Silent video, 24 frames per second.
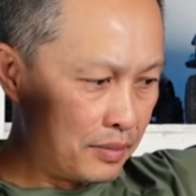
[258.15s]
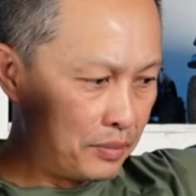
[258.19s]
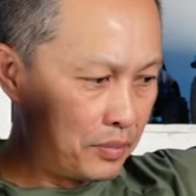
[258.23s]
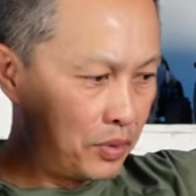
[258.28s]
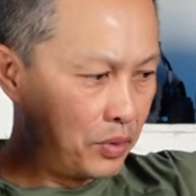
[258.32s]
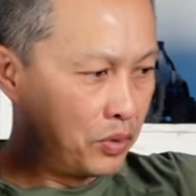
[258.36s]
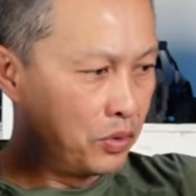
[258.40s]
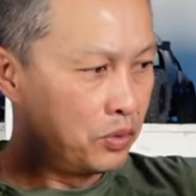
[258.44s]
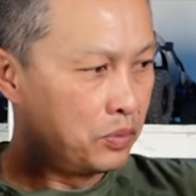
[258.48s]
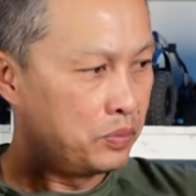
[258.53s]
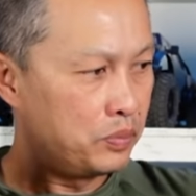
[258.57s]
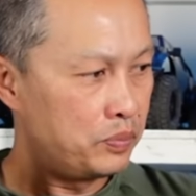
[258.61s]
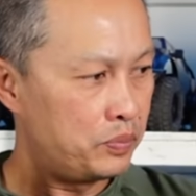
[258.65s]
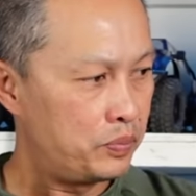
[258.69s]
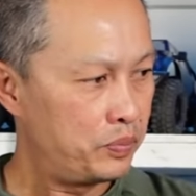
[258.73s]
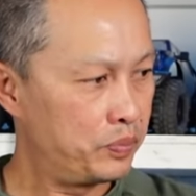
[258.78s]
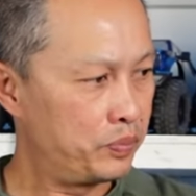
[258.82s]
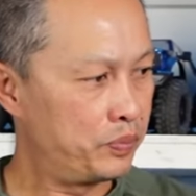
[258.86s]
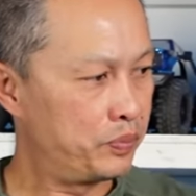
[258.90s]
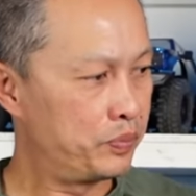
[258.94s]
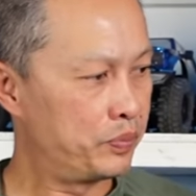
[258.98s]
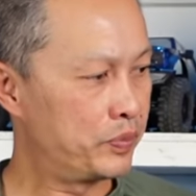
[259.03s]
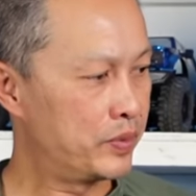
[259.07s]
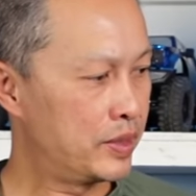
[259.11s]
Boom.
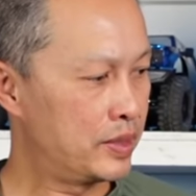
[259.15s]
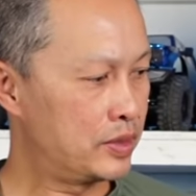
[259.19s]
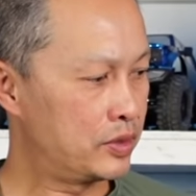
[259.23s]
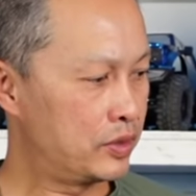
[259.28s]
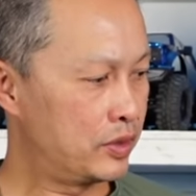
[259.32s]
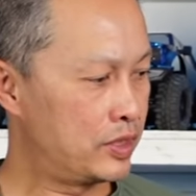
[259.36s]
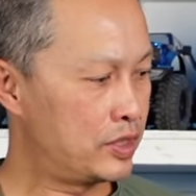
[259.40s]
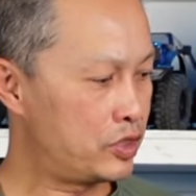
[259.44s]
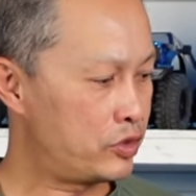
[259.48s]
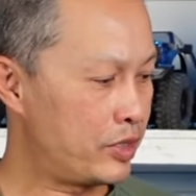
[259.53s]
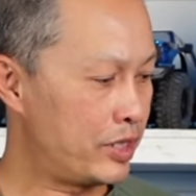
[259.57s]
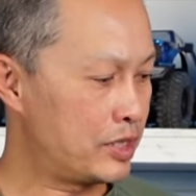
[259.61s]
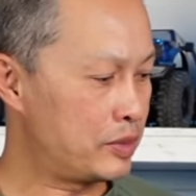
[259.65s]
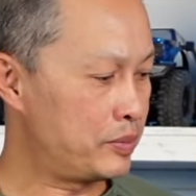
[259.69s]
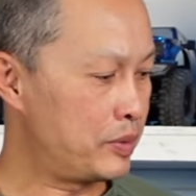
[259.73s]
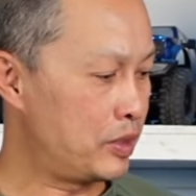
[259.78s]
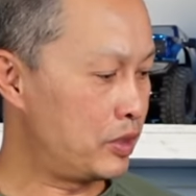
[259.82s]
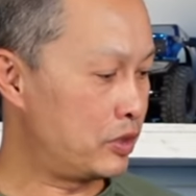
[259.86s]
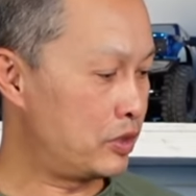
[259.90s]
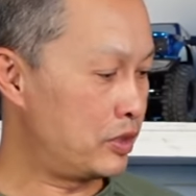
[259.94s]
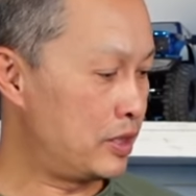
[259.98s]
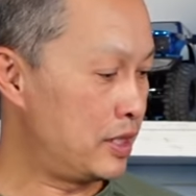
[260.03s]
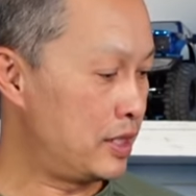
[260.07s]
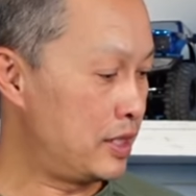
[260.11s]
So this
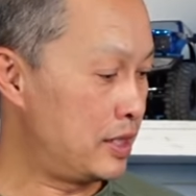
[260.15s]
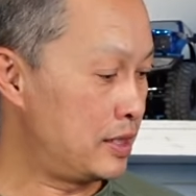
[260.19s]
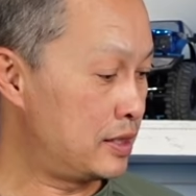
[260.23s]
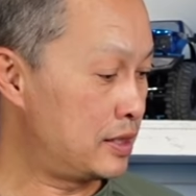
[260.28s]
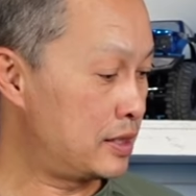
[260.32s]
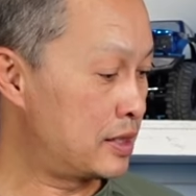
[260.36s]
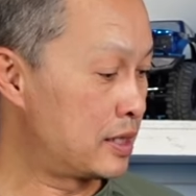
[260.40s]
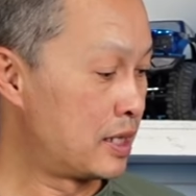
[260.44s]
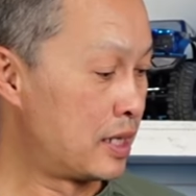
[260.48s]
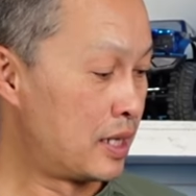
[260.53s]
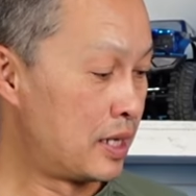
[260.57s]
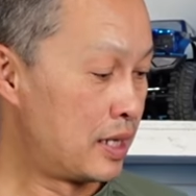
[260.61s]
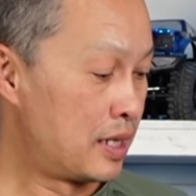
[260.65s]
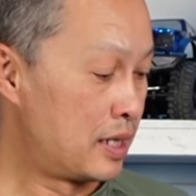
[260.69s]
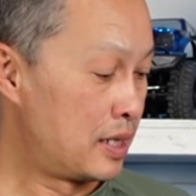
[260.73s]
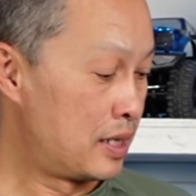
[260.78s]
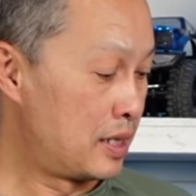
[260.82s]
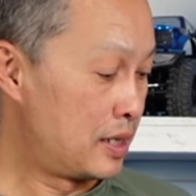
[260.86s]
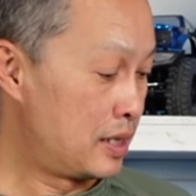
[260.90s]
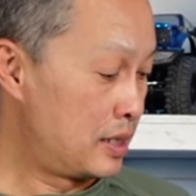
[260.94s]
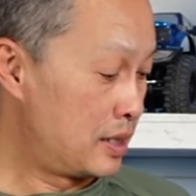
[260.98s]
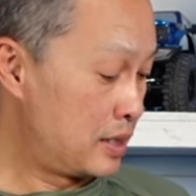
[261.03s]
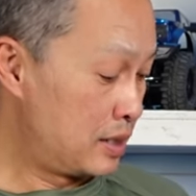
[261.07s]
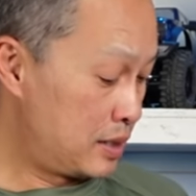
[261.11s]
transmitter is,
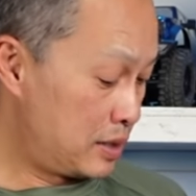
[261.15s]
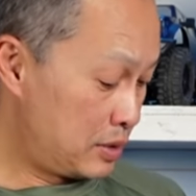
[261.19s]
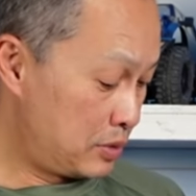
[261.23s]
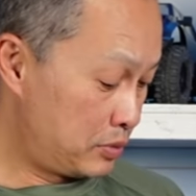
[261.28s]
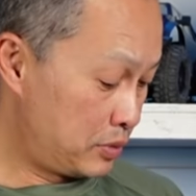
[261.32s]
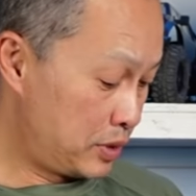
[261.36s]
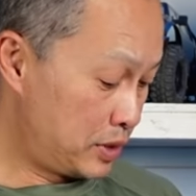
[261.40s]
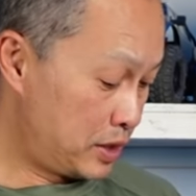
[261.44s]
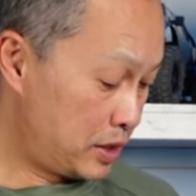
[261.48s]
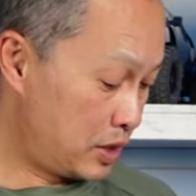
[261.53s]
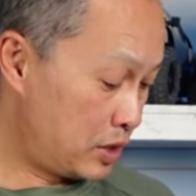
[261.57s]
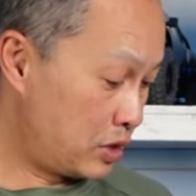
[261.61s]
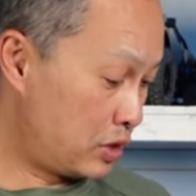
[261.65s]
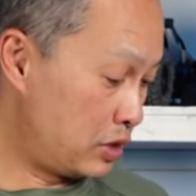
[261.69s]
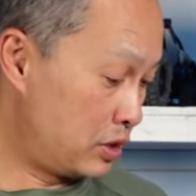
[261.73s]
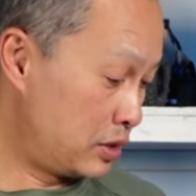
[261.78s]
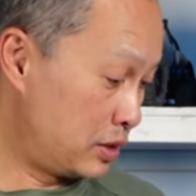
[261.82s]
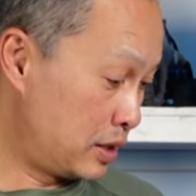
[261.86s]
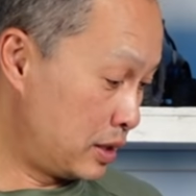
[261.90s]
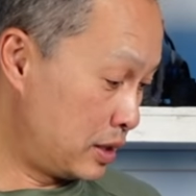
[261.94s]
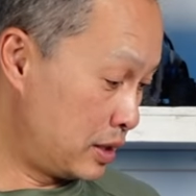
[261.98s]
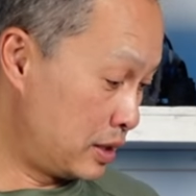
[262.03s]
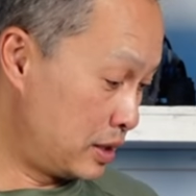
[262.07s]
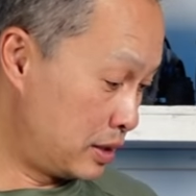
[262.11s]
what is it
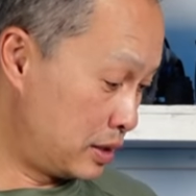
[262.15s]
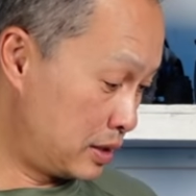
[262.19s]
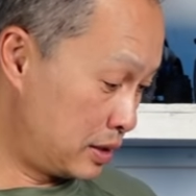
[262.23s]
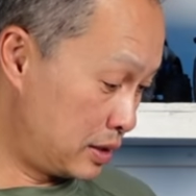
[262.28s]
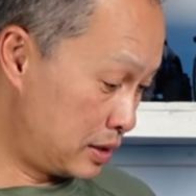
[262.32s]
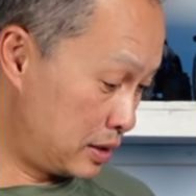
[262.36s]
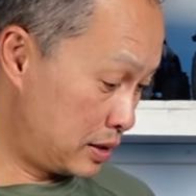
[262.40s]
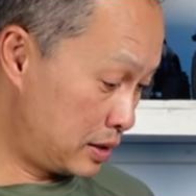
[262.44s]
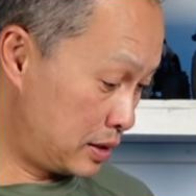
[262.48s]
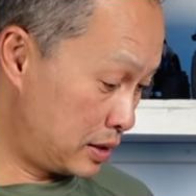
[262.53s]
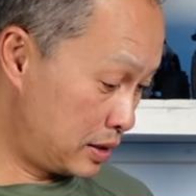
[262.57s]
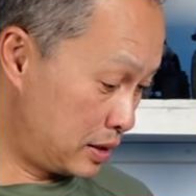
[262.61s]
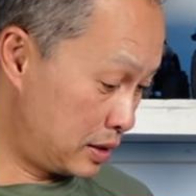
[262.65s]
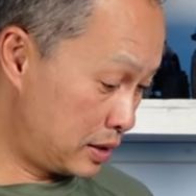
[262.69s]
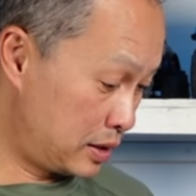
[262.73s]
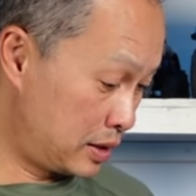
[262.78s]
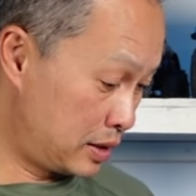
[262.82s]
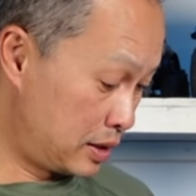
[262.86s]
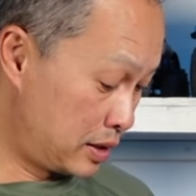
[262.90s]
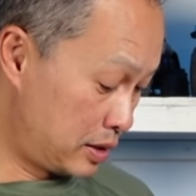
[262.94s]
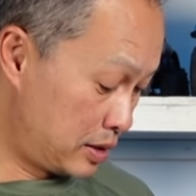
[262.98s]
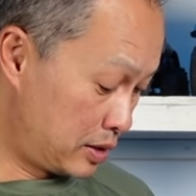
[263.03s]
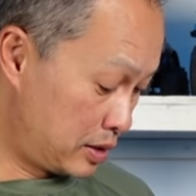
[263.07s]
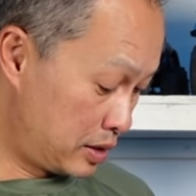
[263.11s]
called?
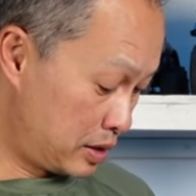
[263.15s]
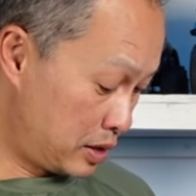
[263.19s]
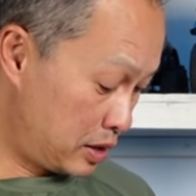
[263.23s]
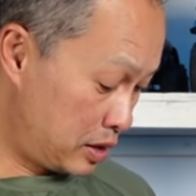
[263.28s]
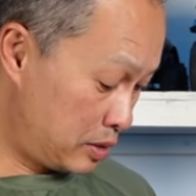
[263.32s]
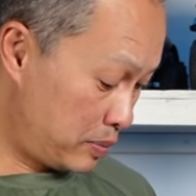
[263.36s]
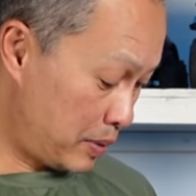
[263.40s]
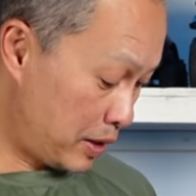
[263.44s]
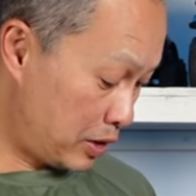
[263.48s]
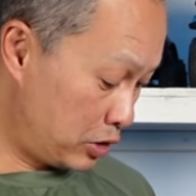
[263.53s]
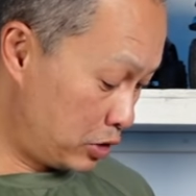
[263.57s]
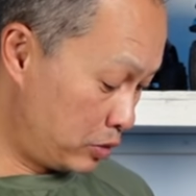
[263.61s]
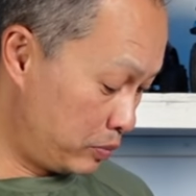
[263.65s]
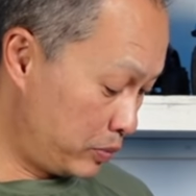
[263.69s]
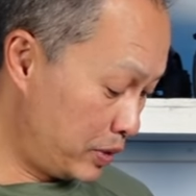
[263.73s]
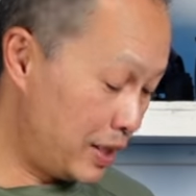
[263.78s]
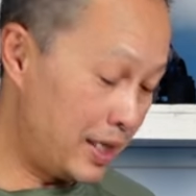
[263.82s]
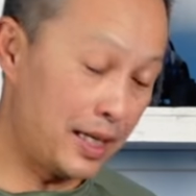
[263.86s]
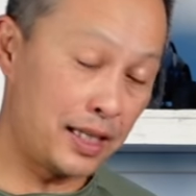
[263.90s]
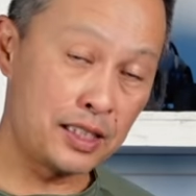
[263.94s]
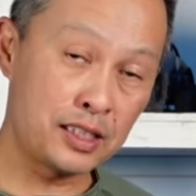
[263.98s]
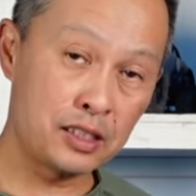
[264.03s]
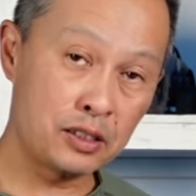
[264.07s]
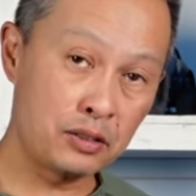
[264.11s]
Spectrum
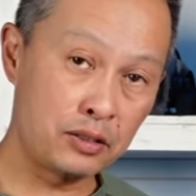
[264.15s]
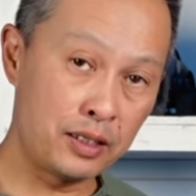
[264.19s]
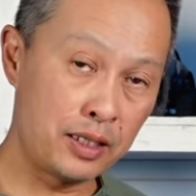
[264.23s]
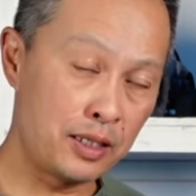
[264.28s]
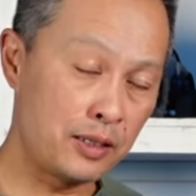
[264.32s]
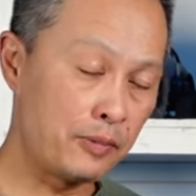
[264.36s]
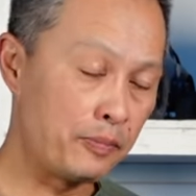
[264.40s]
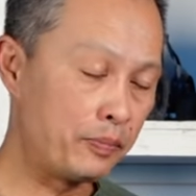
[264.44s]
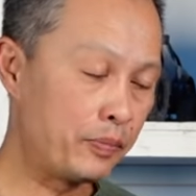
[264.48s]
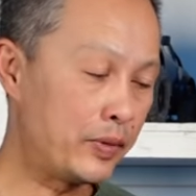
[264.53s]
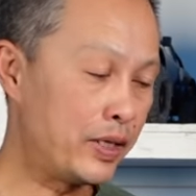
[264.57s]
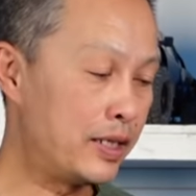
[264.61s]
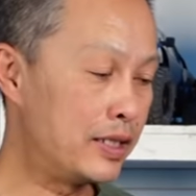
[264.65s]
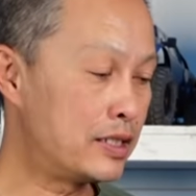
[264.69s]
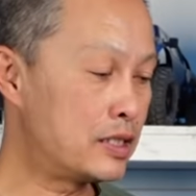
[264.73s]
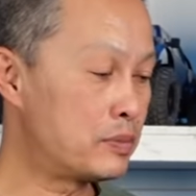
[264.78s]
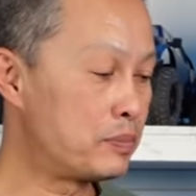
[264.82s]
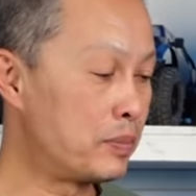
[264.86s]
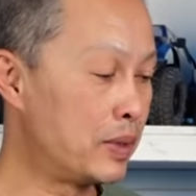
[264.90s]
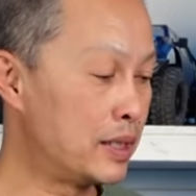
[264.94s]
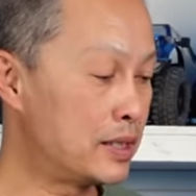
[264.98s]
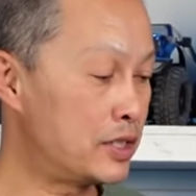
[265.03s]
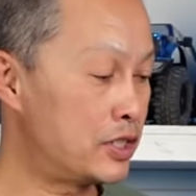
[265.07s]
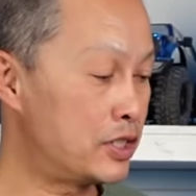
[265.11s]
DX3, and it's